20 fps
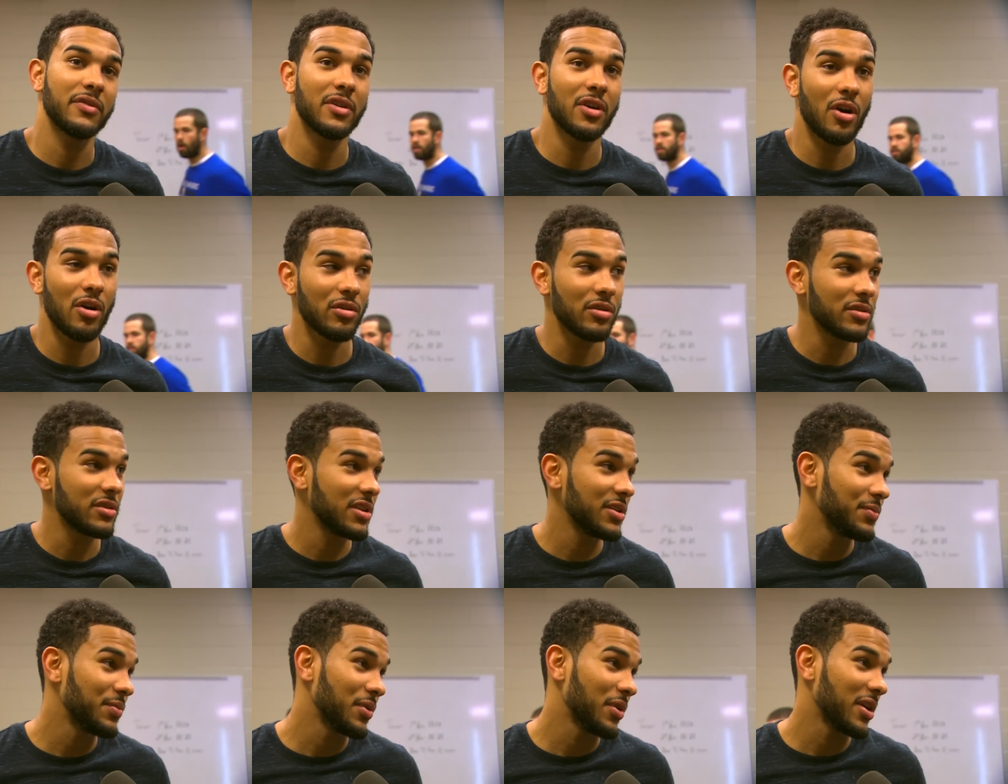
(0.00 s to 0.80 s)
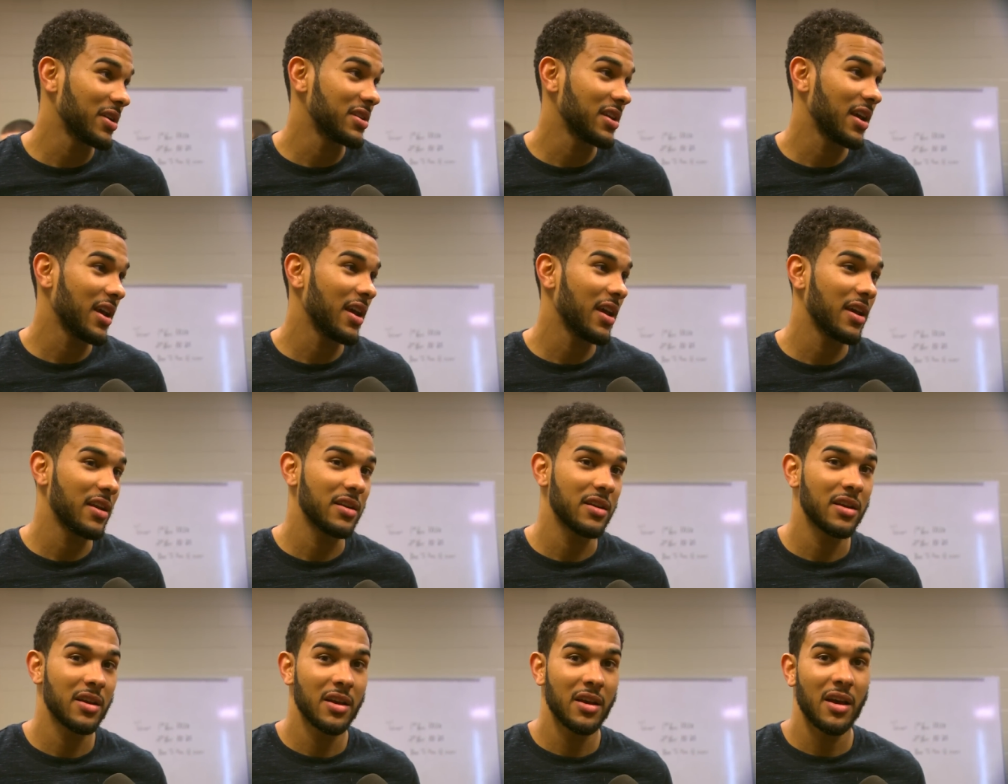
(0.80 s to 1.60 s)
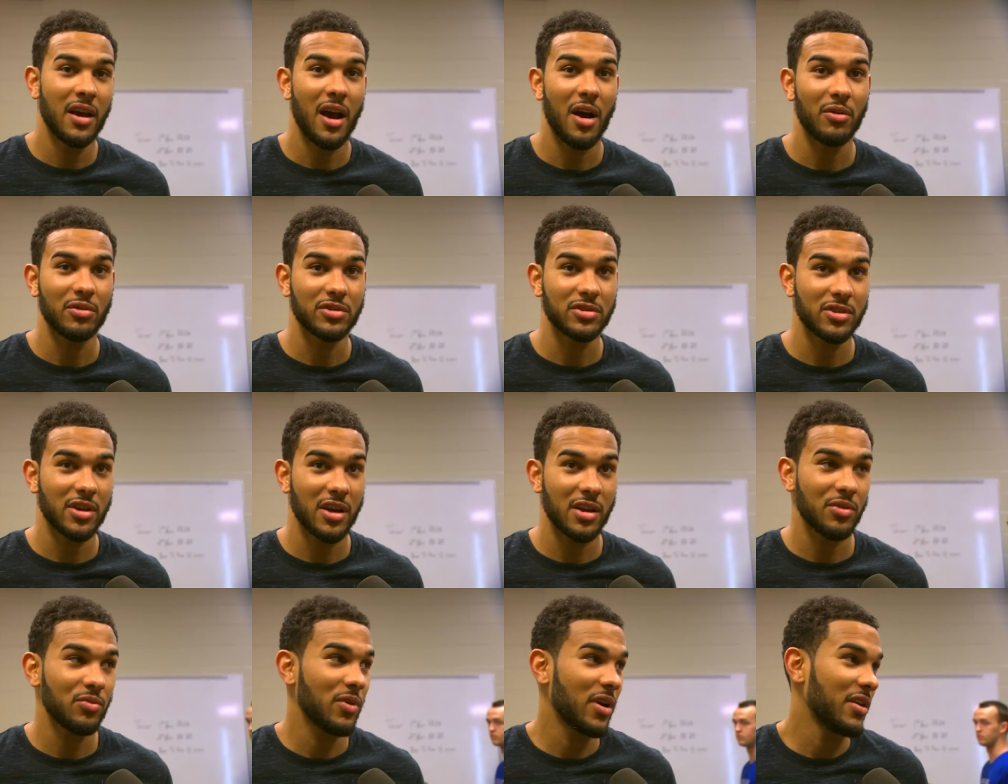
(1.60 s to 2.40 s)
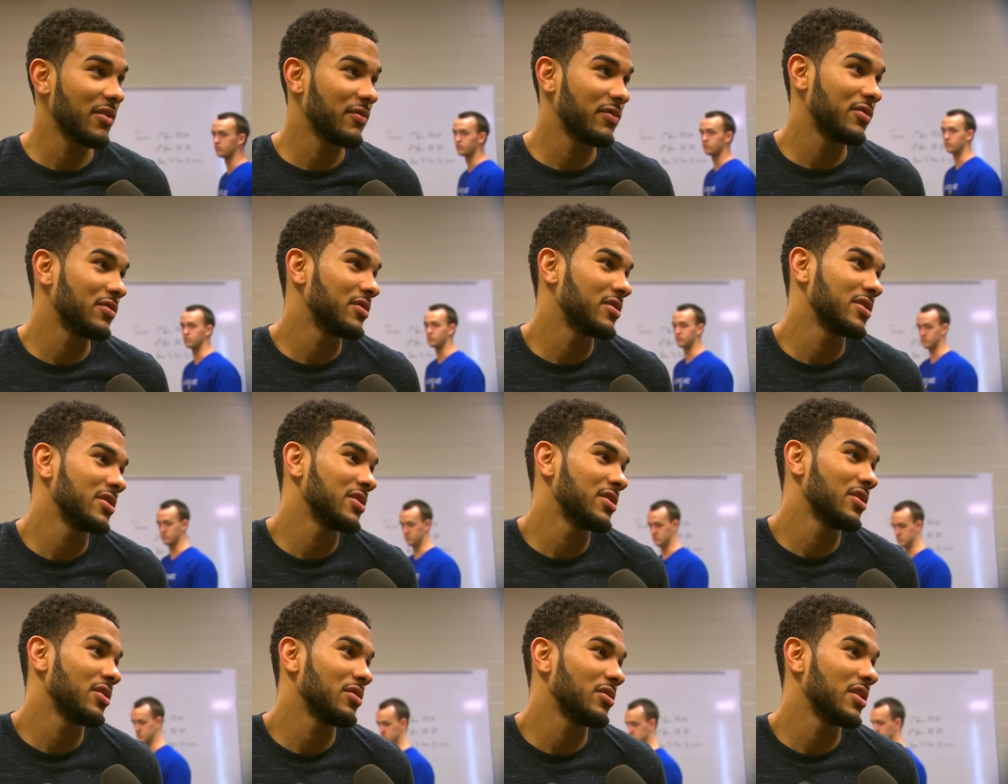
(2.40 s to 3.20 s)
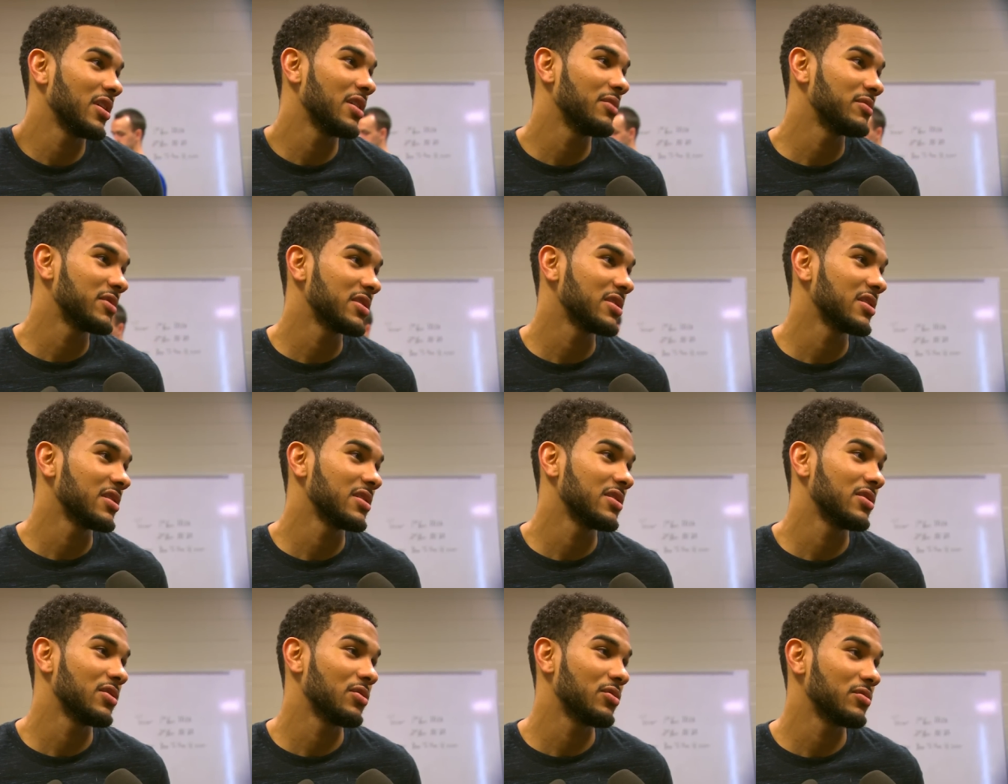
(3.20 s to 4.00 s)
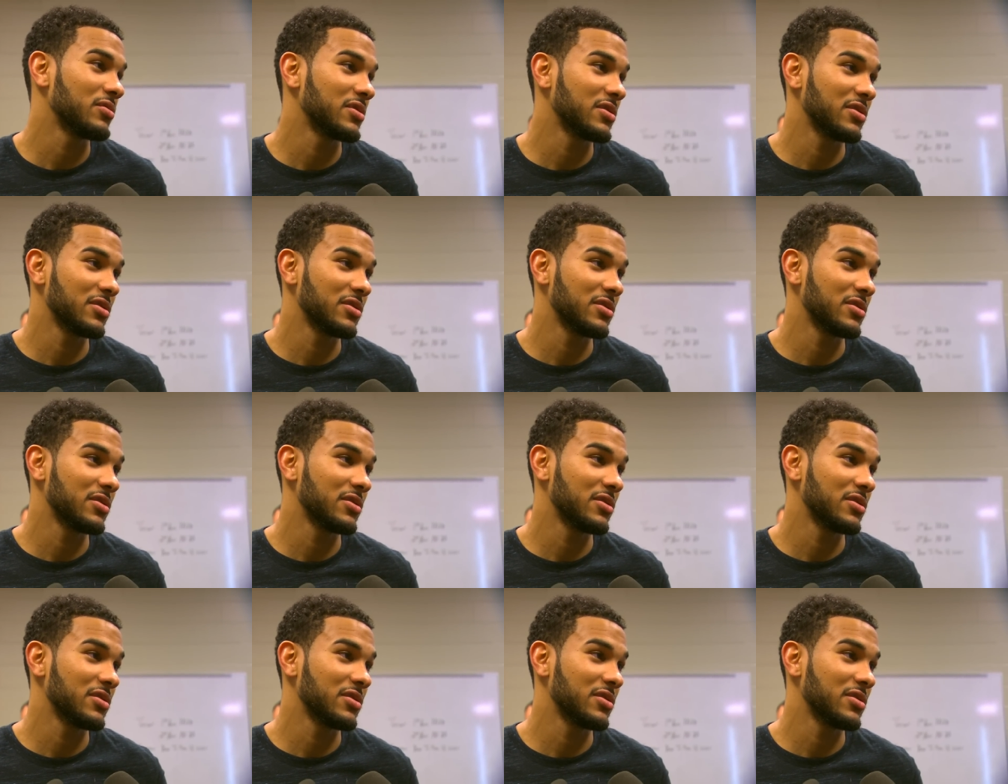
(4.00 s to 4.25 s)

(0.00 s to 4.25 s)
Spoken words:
Oladipo at the end. I was trying to wait for, you know, him to, you know,